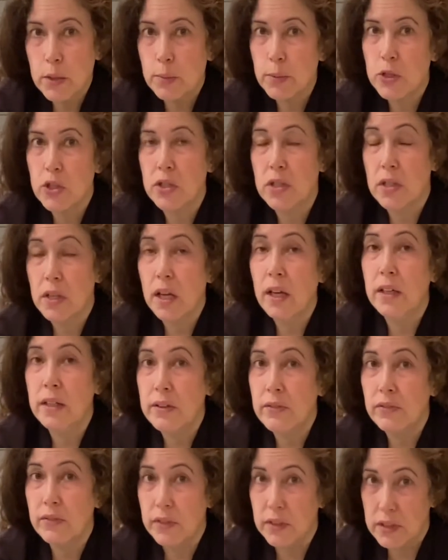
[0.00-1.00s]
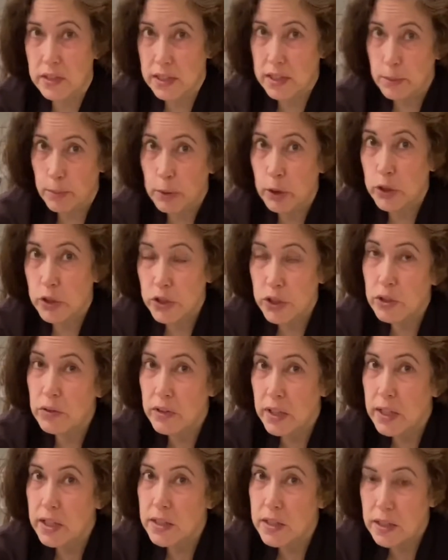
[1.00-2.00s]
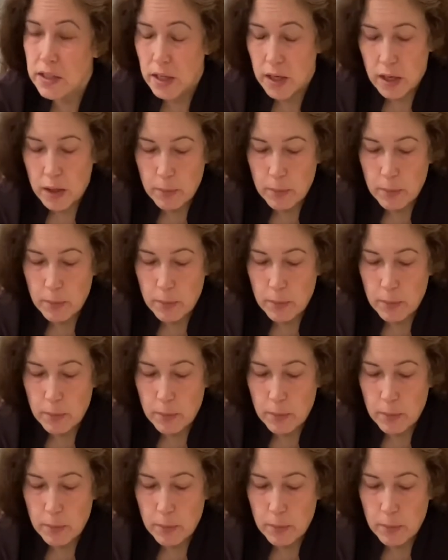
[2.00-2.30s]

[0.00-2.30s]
which is kind of similar to this,